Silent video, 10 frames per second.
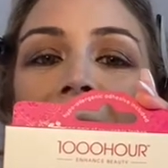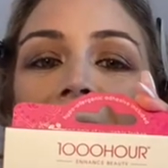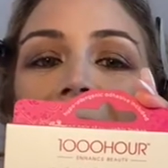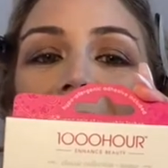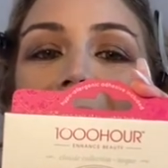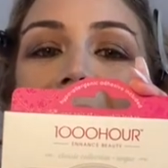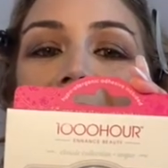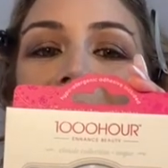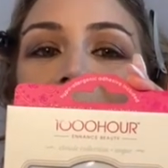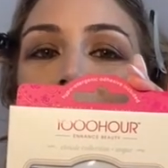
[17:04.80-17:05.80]
I'm going to run
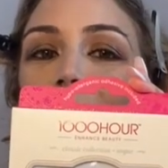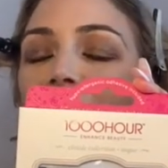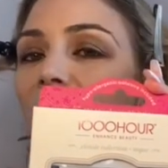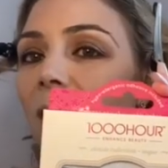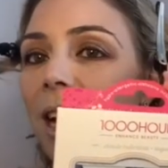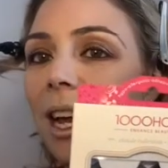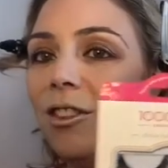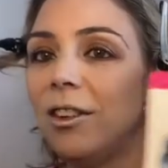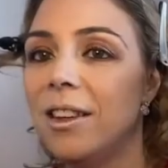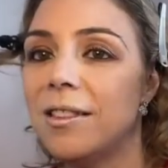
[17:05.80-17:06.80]
through on
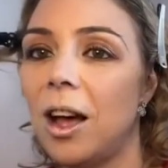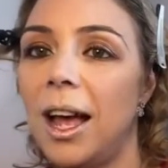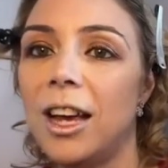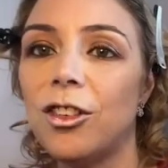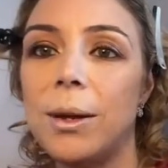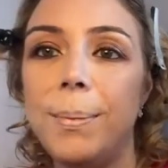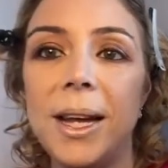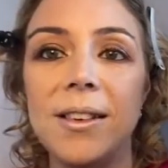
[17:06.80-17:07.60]
both sides.